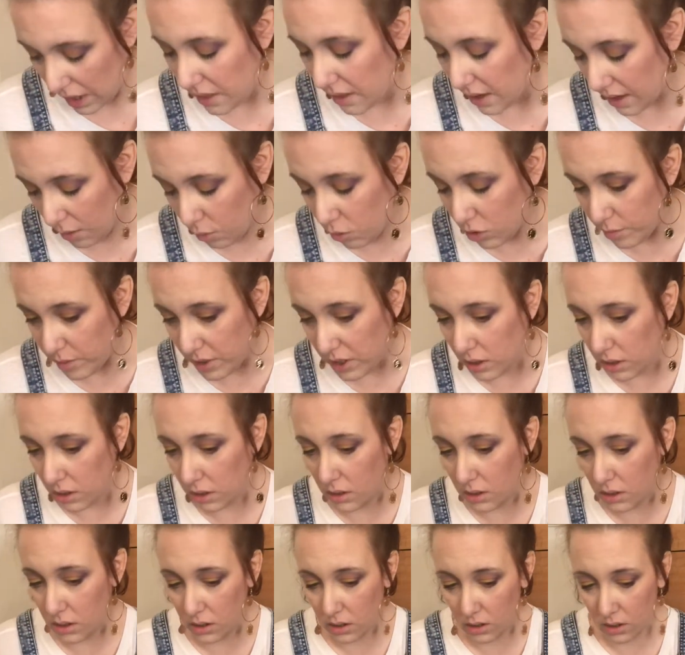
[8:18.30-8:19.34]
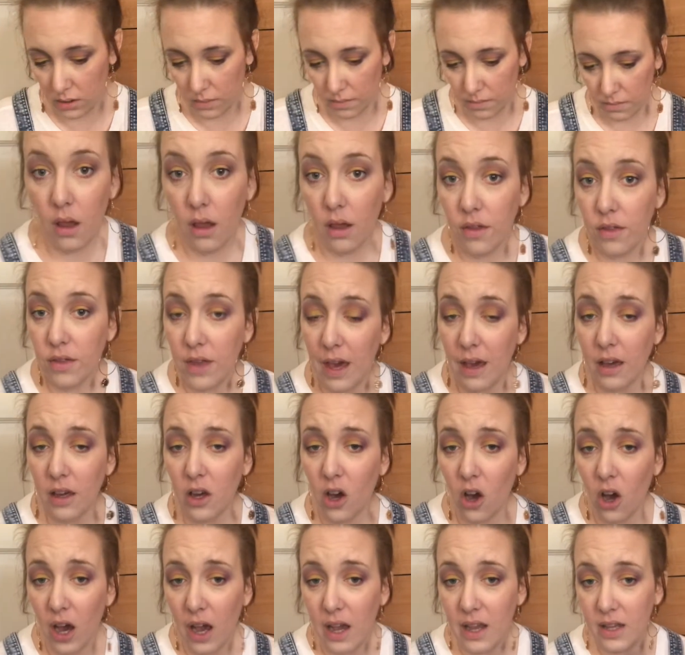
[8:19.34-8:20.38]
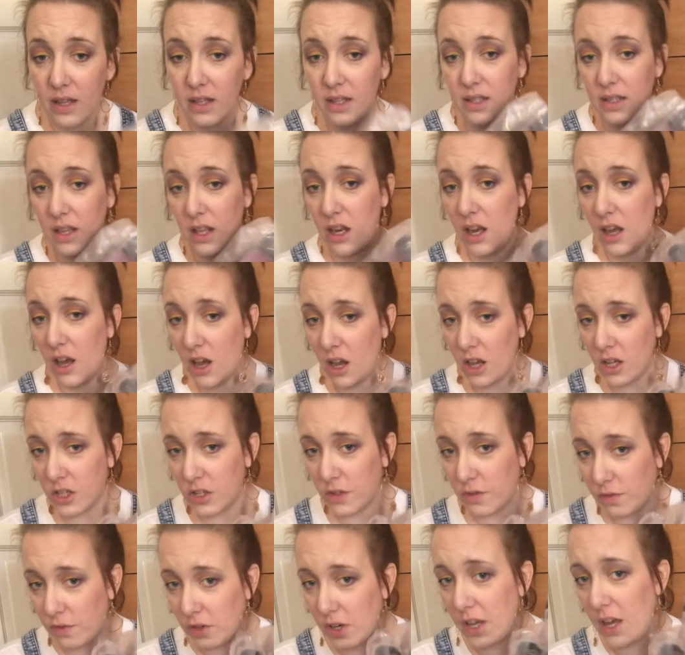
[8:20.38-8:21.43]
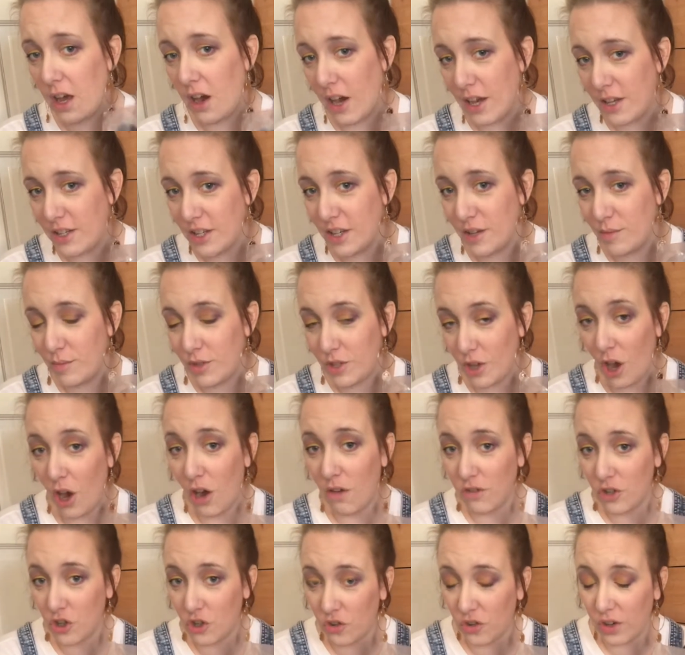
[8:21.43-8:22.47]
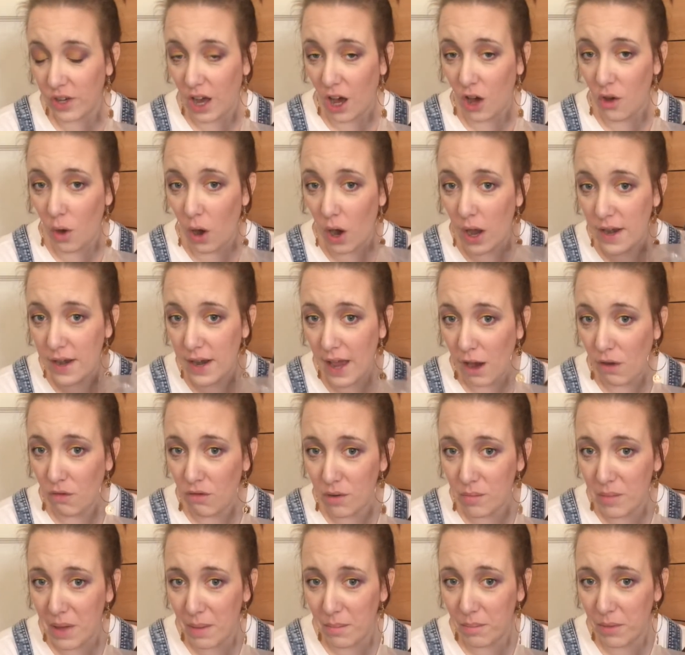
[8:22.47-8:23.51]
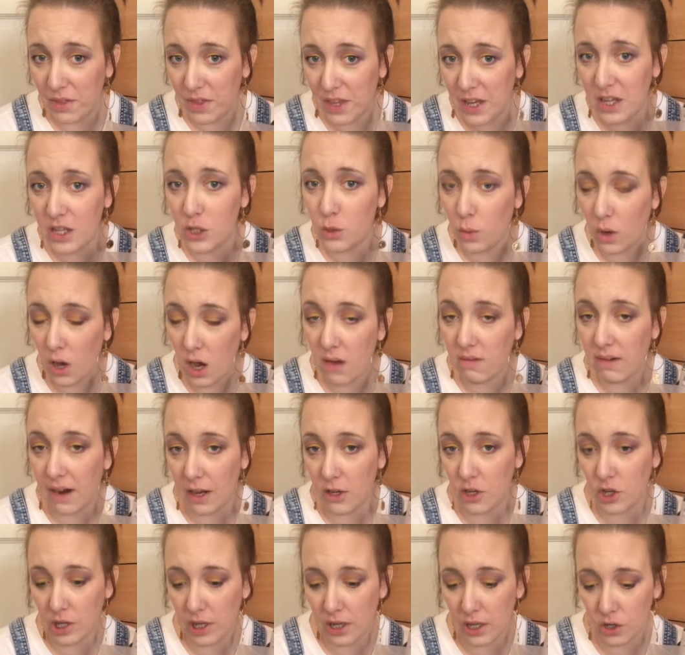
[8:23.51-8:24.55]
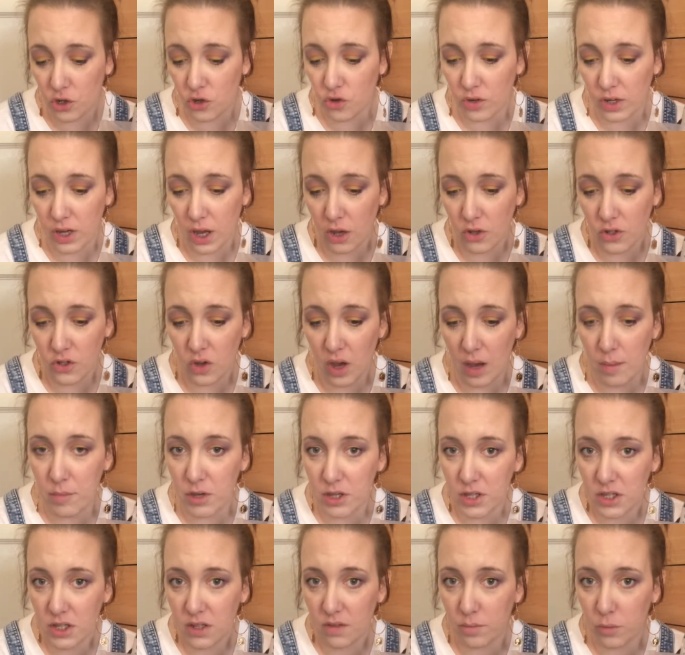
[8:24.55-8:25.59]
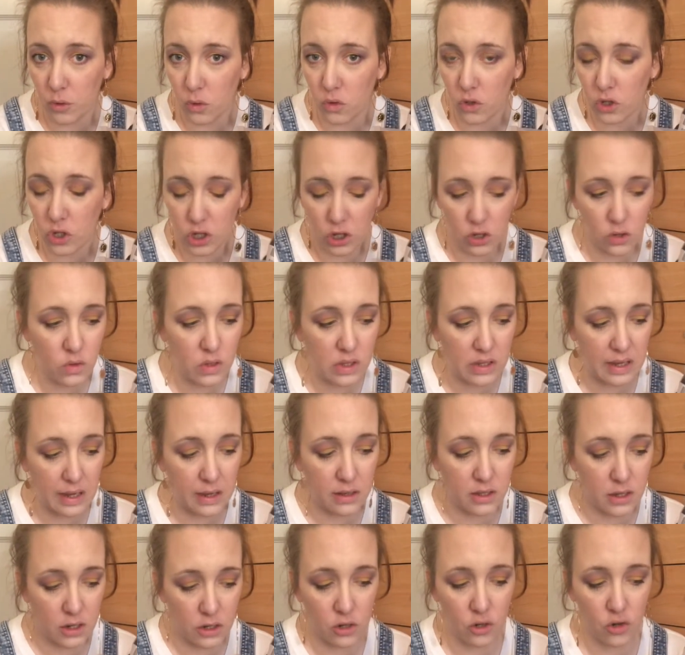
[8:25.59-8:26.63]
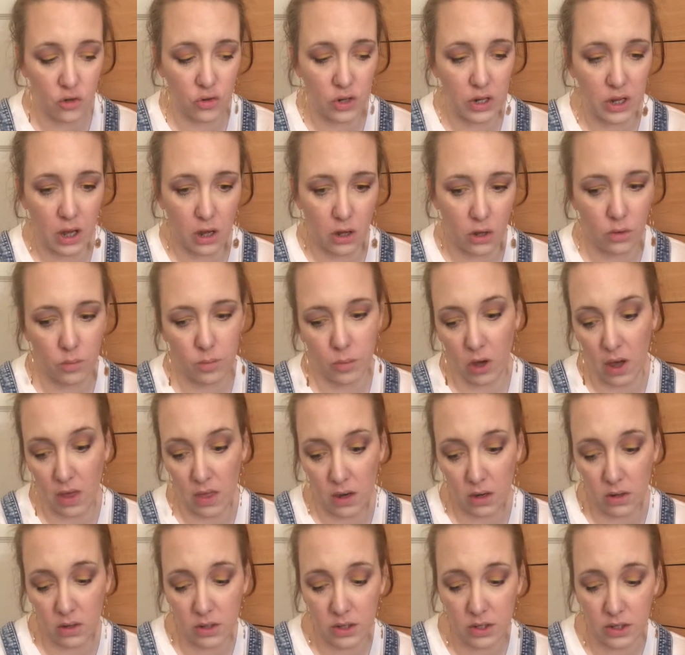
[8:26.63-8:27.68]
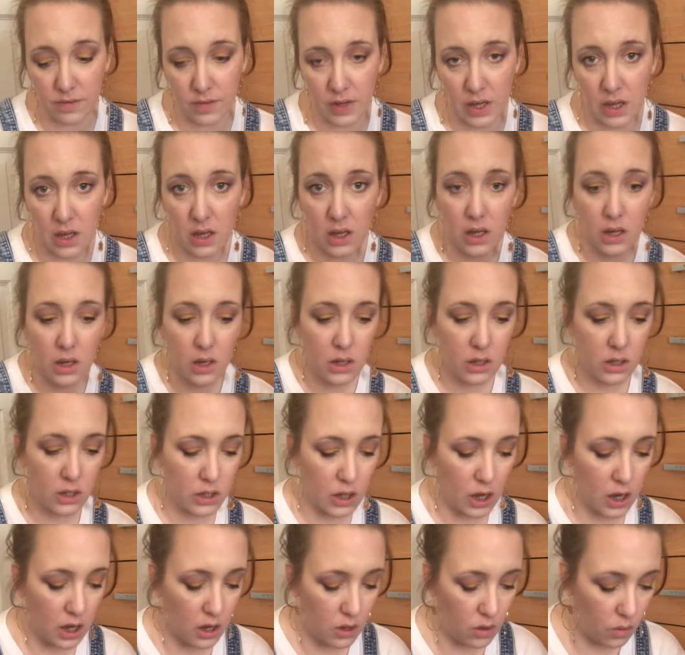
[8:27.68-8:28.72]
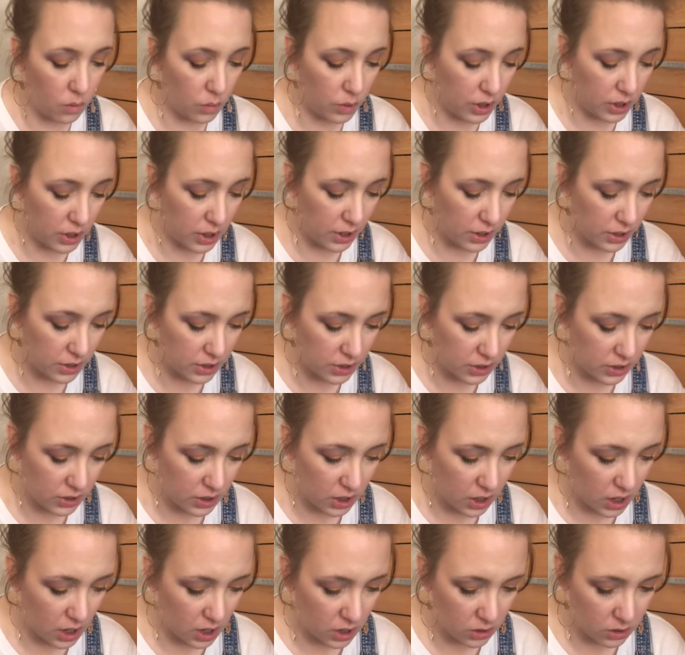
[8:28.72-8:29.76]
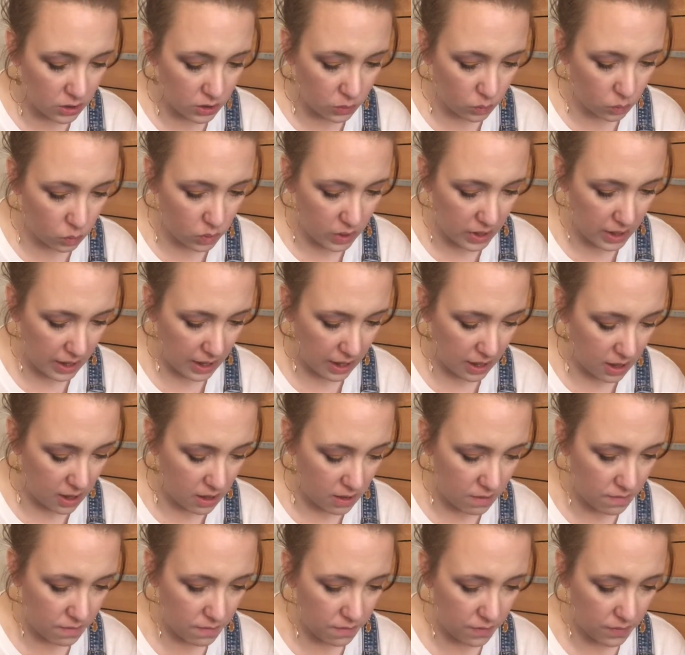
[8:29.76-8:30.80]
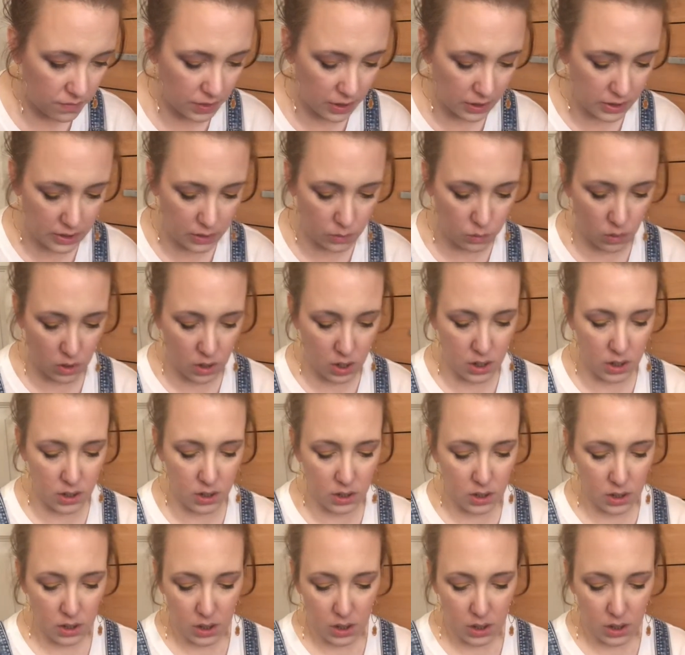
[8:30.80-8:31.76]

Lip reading: That would be good. Then guys, the last three items are a trio. I now remember these were actually a trio, so I must have bought two sets and a trio by the looks of it. So we're gonna start with this one.